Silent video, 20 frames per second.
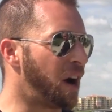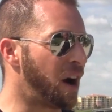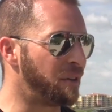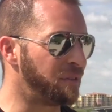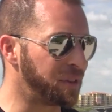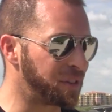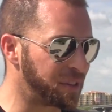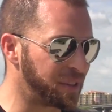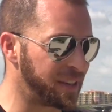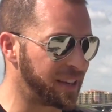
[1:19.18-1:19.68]

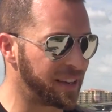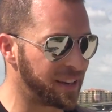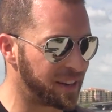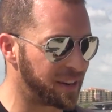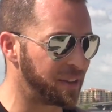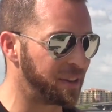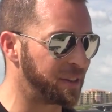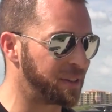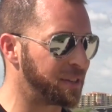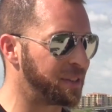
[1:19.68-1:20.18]
obviously,
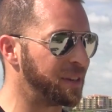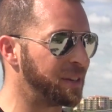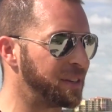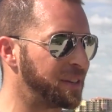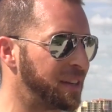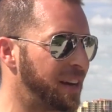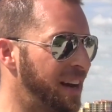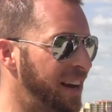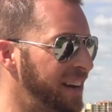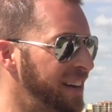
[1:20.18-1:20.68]

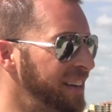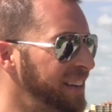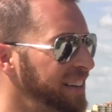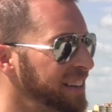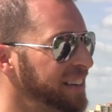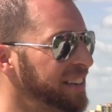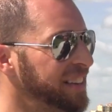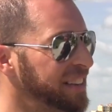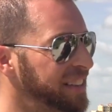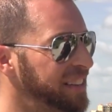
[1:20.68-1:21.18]
there's
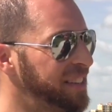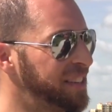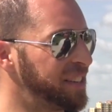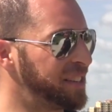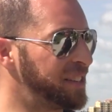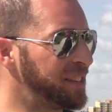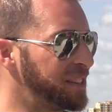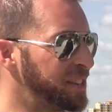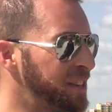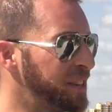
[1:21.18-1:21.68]

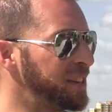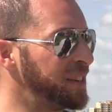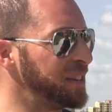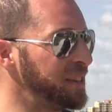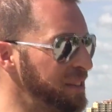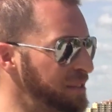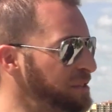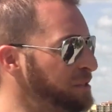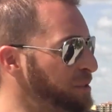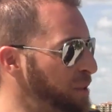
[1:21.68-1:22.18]
a
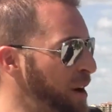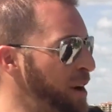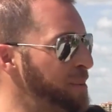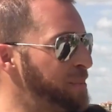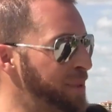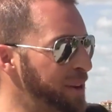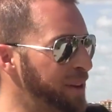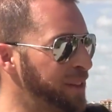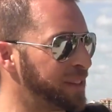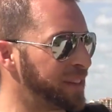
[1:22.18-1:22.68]
great
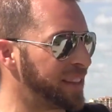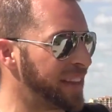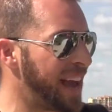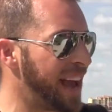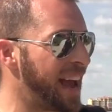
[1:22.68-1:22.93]
appeal to